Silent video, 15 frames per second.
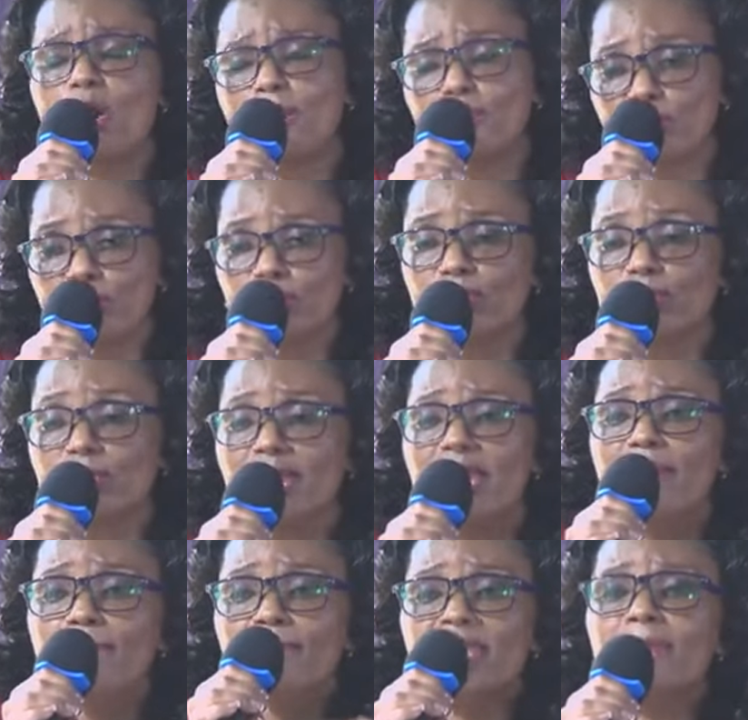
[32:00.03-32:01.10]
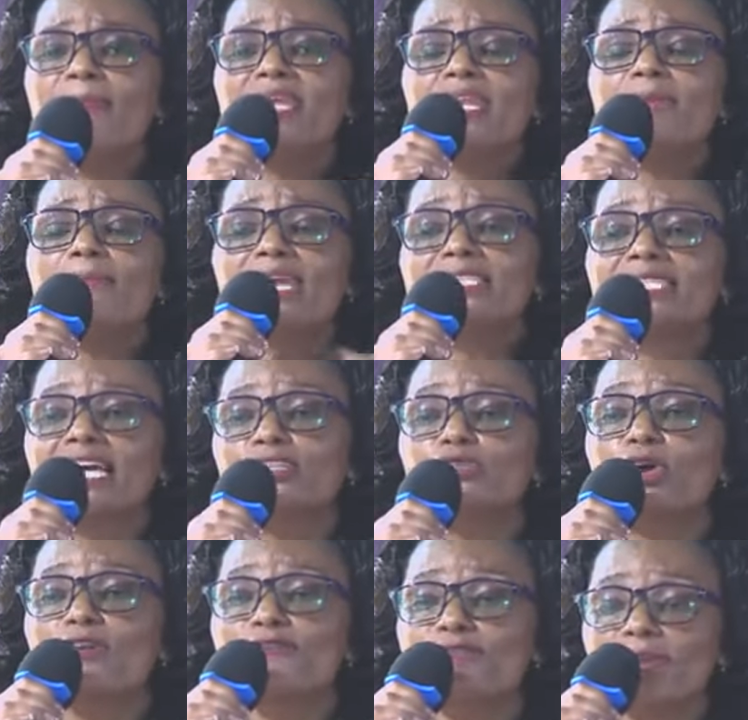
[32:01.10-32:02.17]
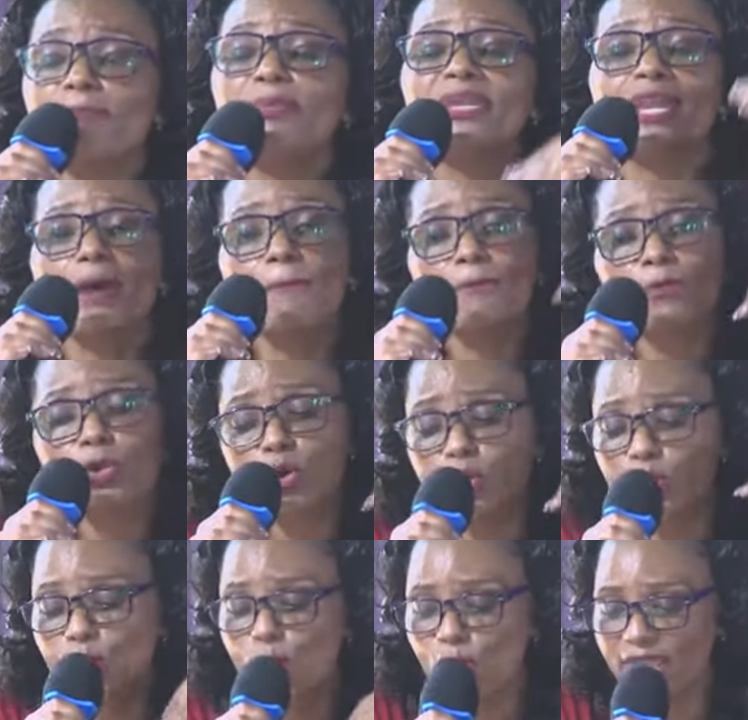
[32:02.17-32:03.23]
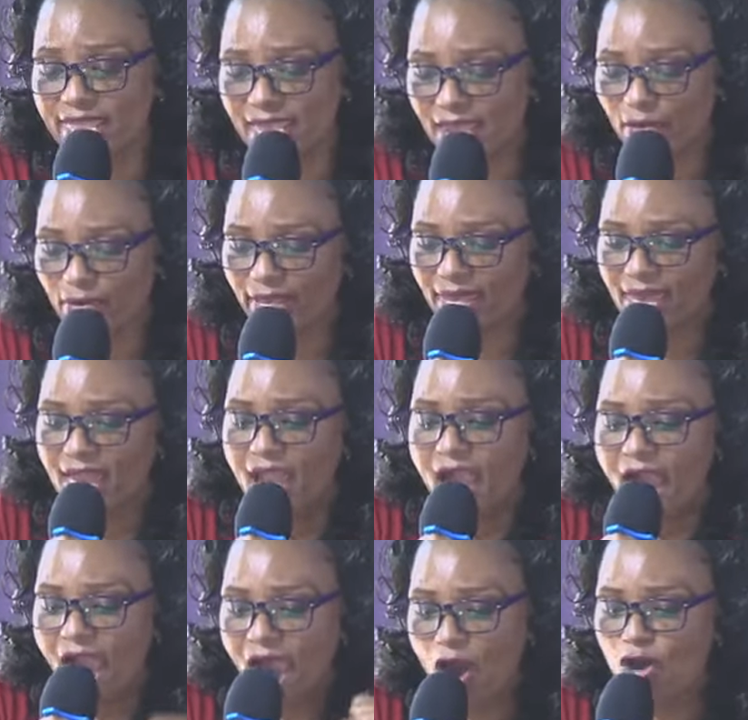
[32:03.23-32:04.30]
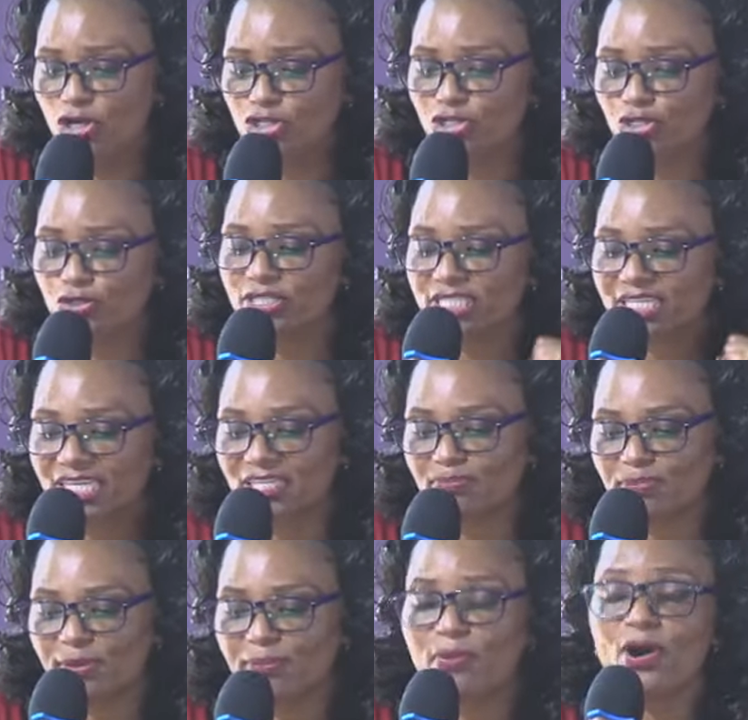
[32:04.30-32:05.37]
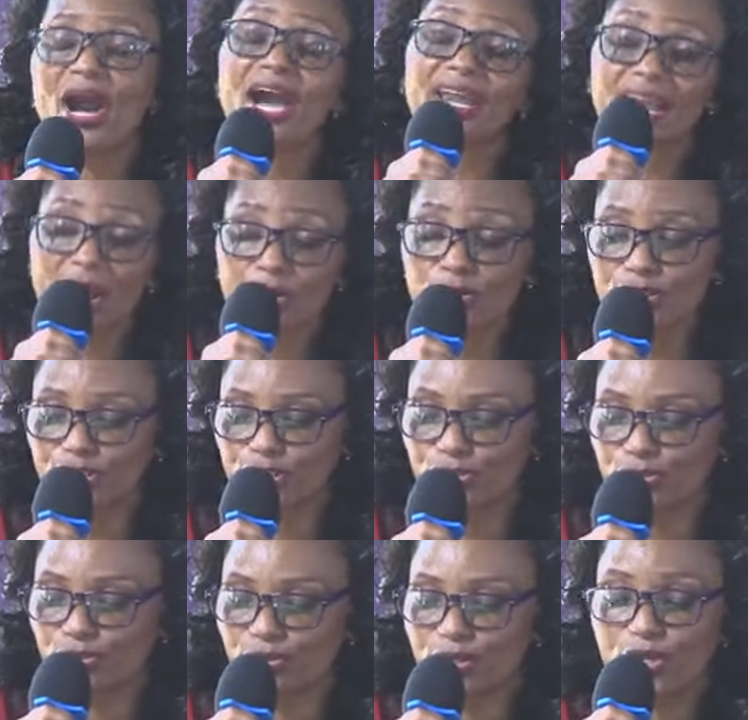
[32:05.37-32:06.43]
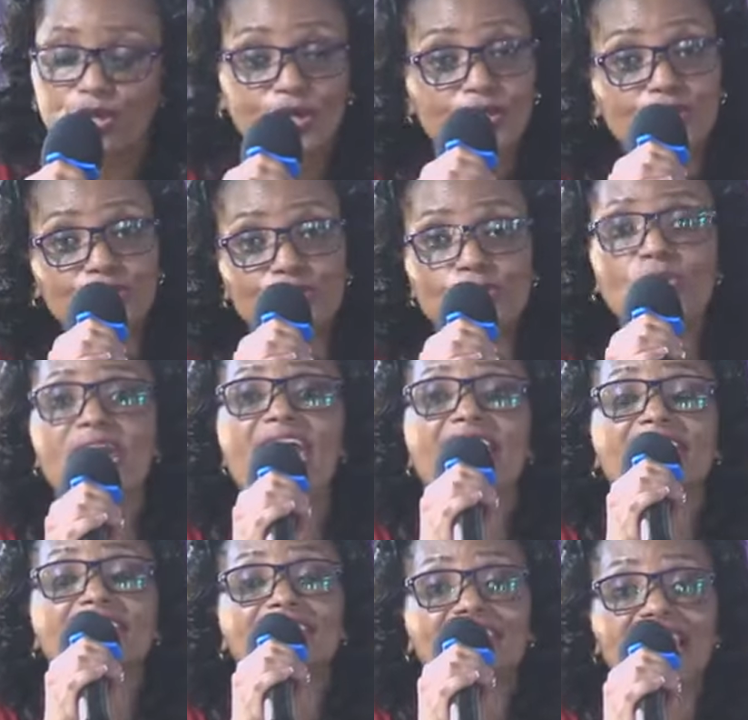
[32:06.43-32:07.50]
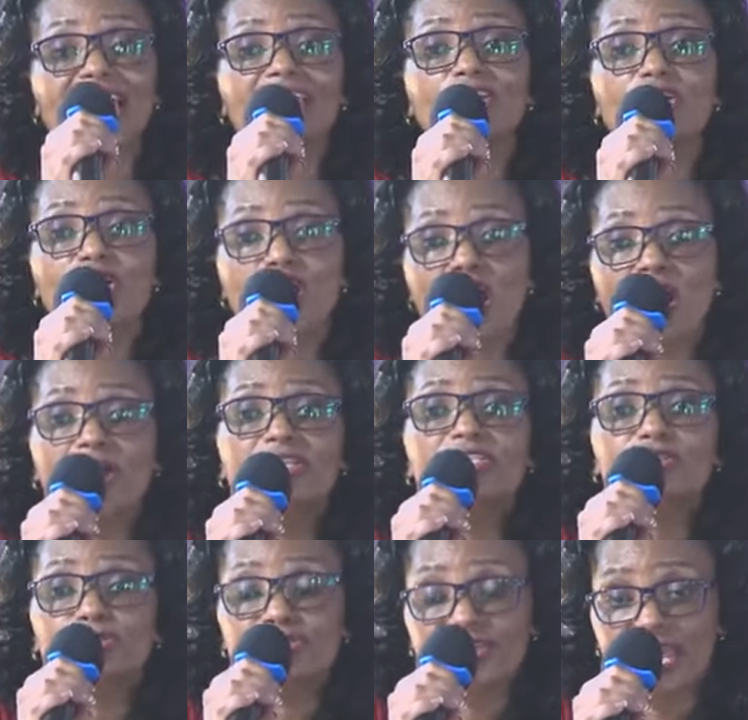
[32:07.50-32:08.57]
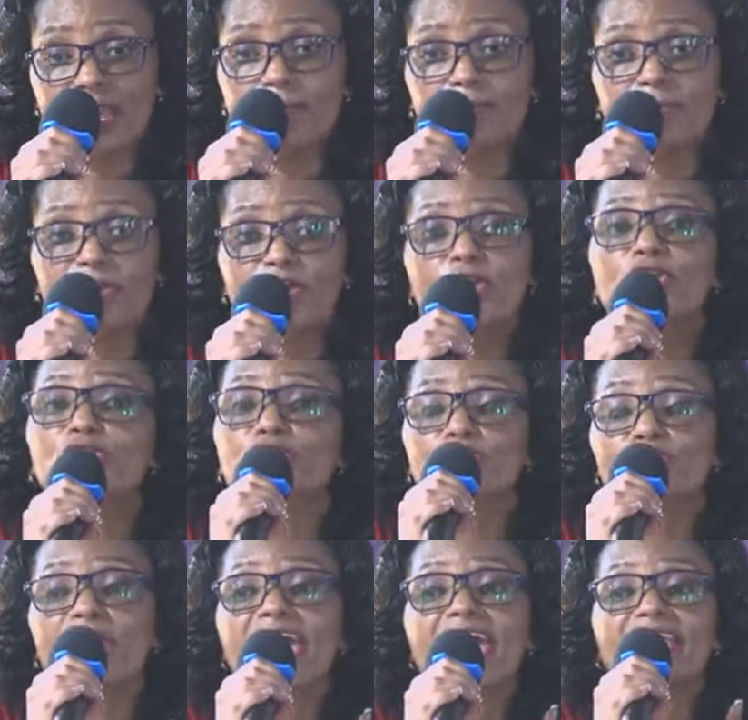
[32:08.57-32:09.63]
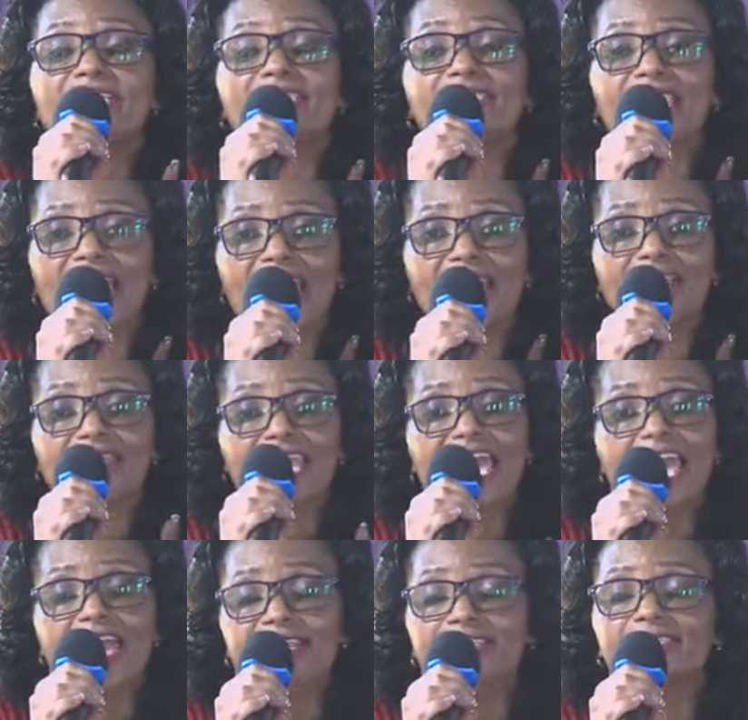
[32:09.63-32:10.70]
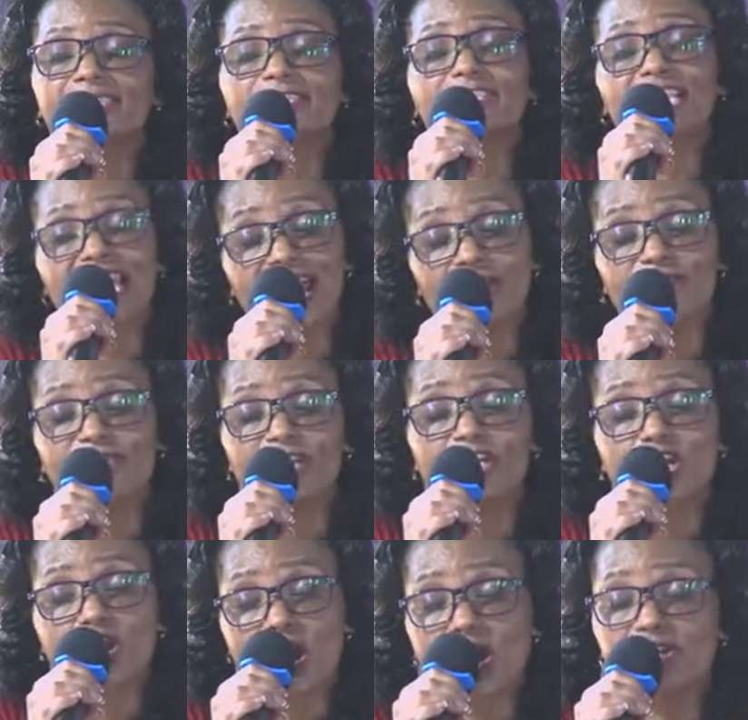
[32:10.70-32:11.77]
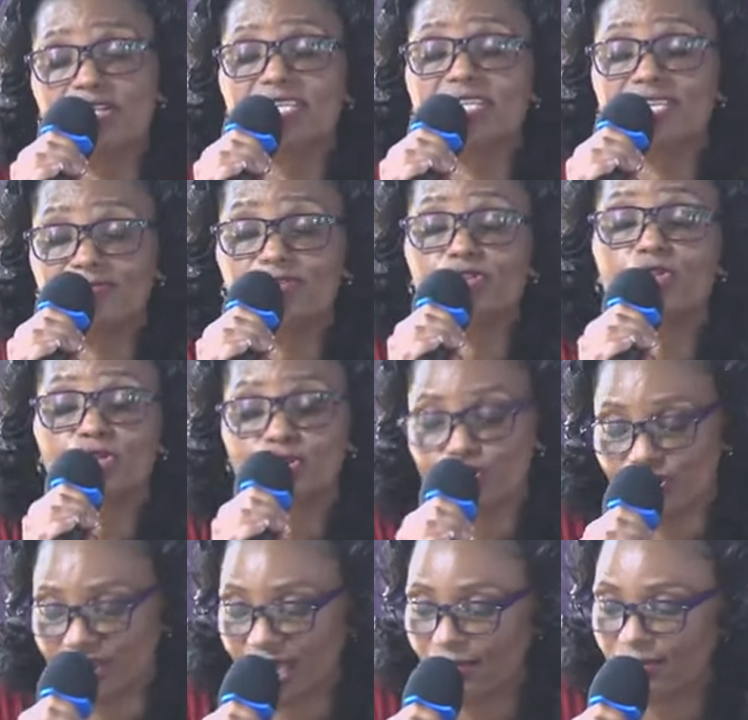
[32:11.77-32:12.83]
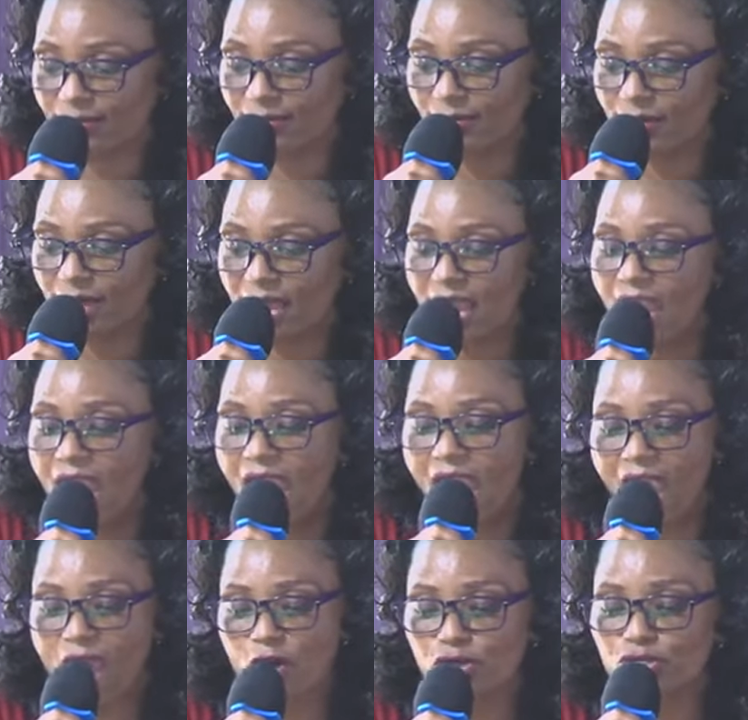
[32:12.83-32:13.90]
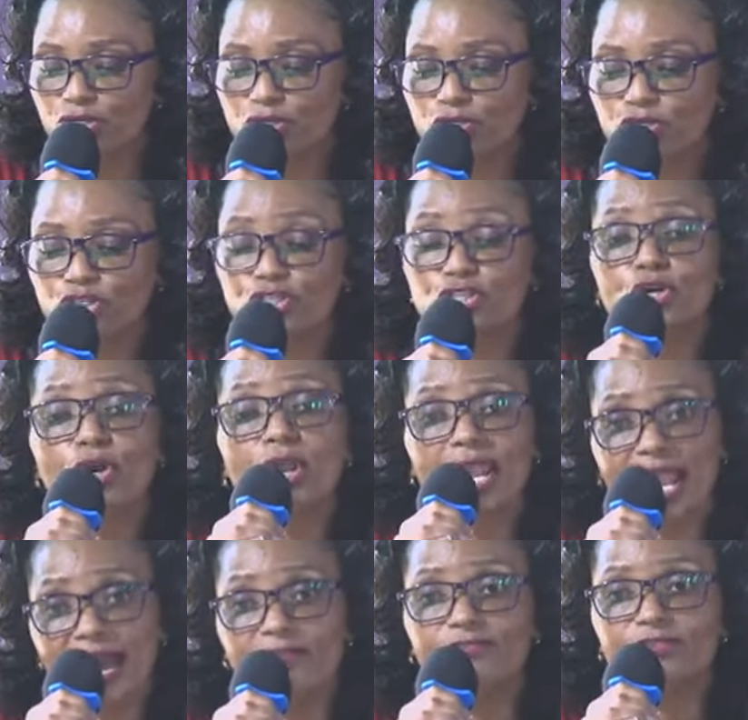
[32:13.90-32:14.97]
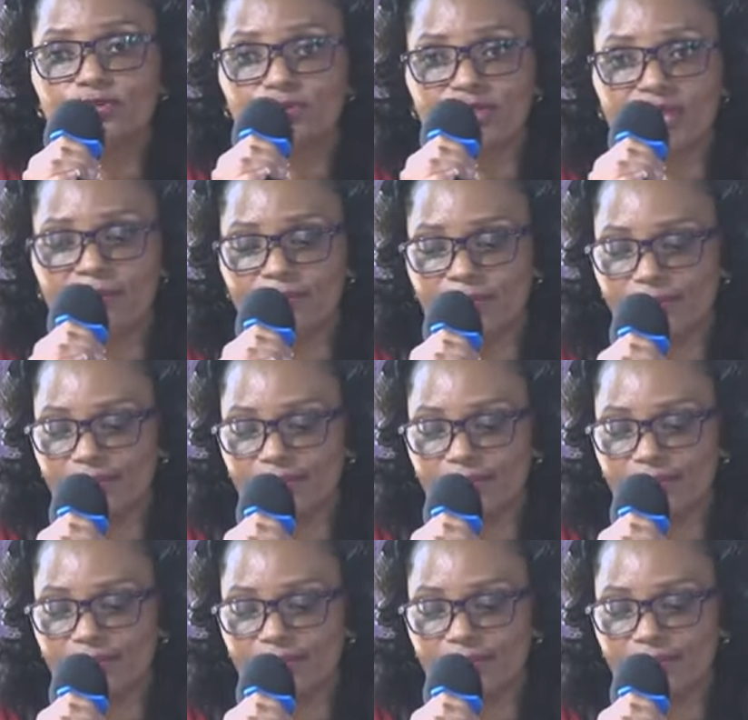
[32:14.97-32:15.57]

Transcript: Mungu? Mimi nimejazwa vipi na Mungu mwenyewe? How do you treat people around you? Do you extend God to them? Do you extend the excess love that God gives you to them? How do you show love to them?